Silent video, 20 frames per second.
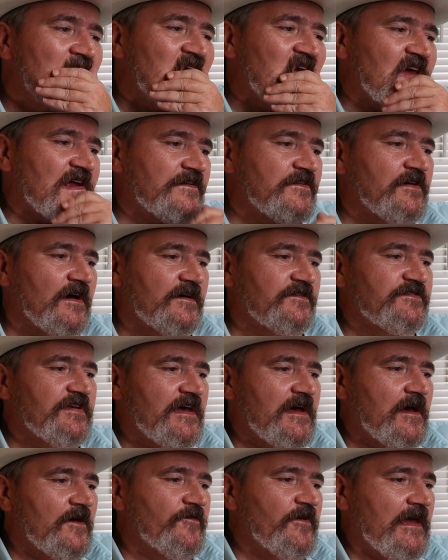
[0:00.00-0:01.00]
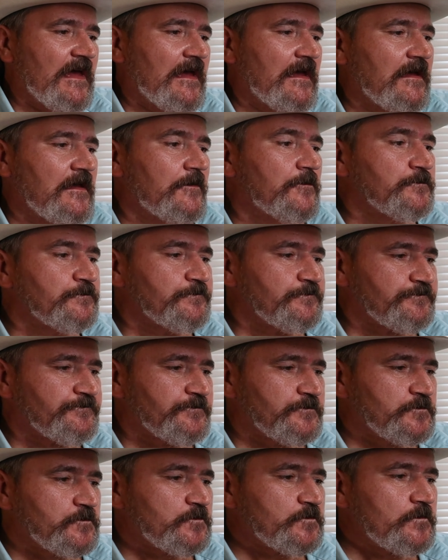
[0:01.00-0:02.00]
It does have a
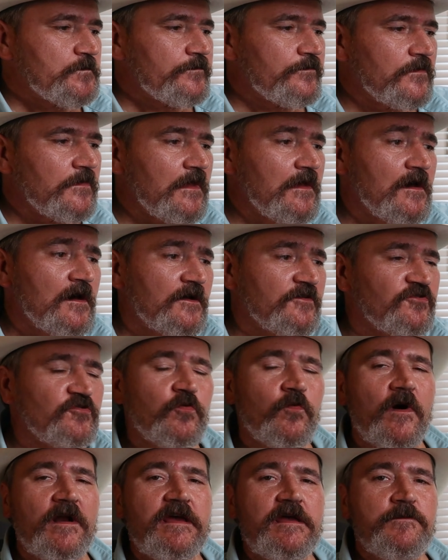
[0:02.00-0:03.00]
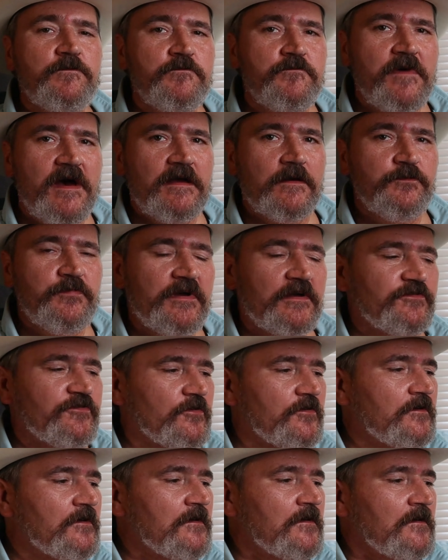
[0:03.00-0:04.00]
uh, 20
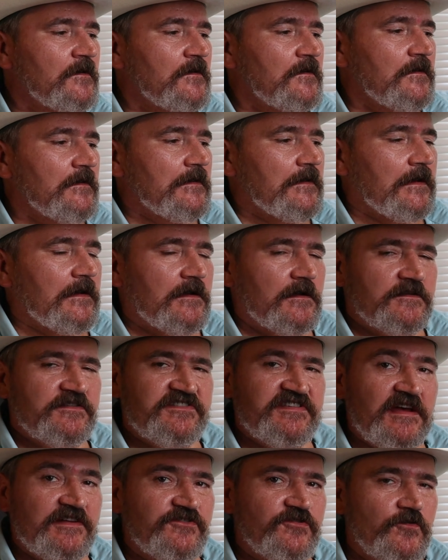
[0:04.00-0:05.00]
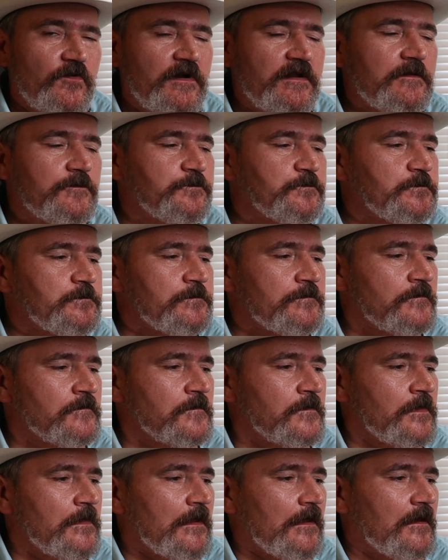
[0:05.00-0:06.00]
megapixel uh, sensor in it.
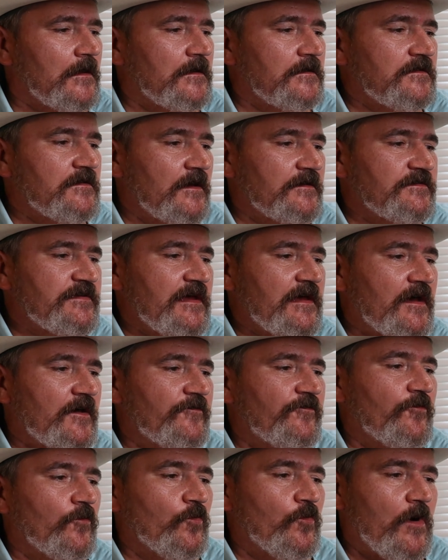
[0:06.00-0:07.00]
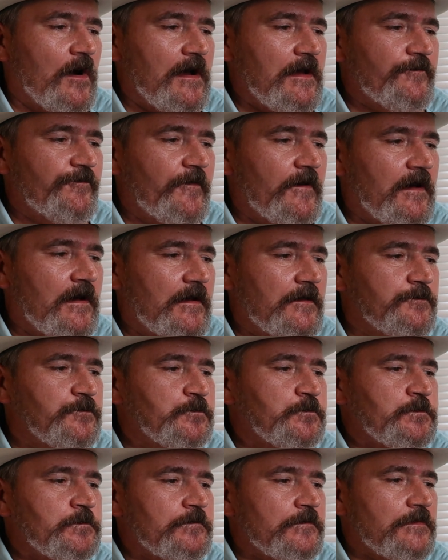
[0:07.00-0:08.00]
Uh, it does have Wi-Fi.
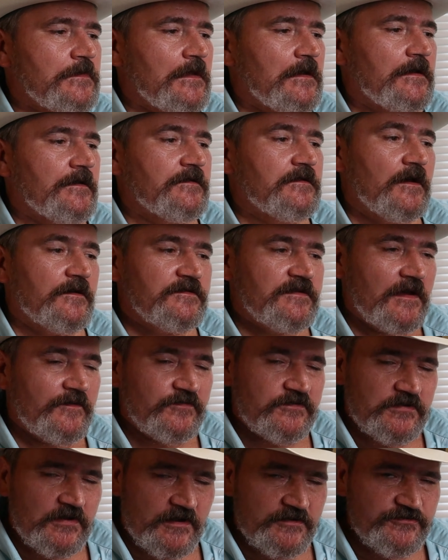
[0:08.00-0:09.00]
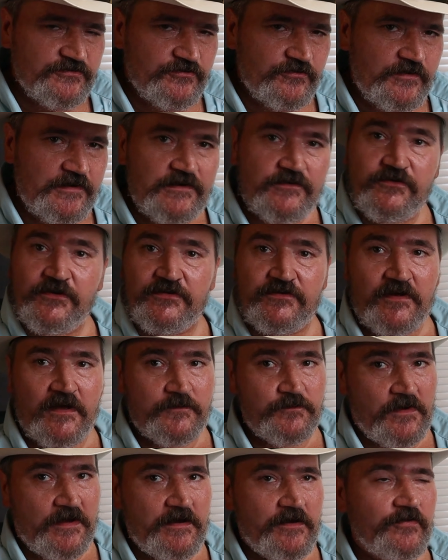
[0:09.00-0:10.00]
Uh, it does have a touchscreen just
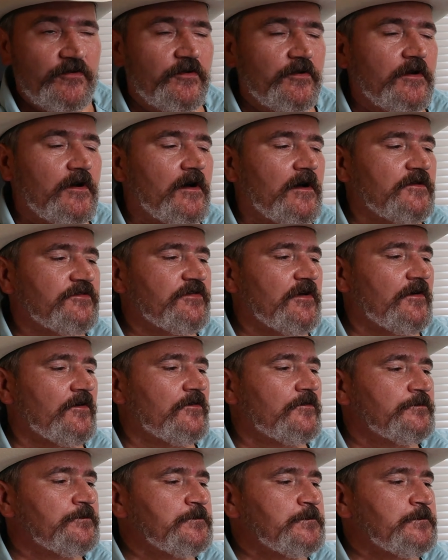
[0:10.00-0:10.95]
like my other Akaso.